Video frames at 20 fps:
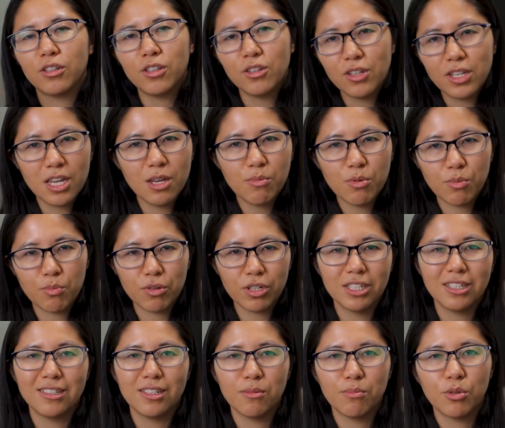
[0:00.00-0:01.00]
You keep it
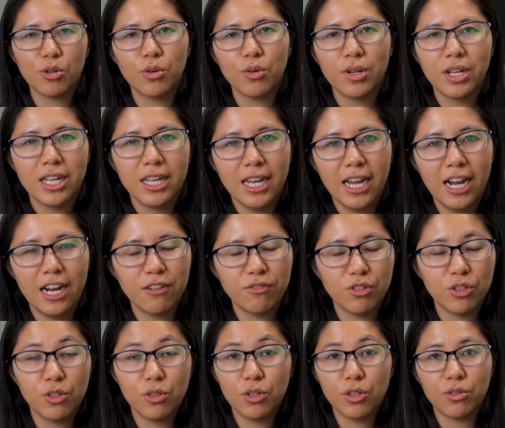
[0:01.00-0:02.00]
pretty simple
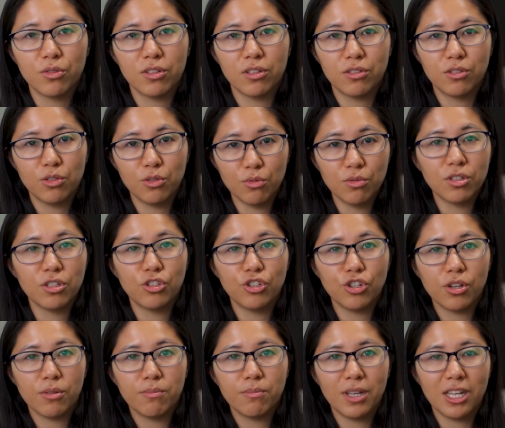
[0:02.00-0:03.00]
after you go to the
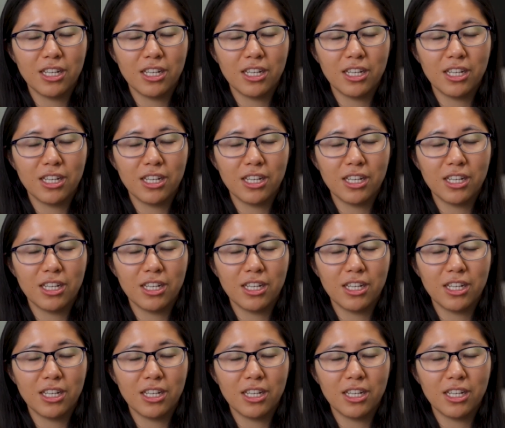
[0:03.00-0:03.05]
gym.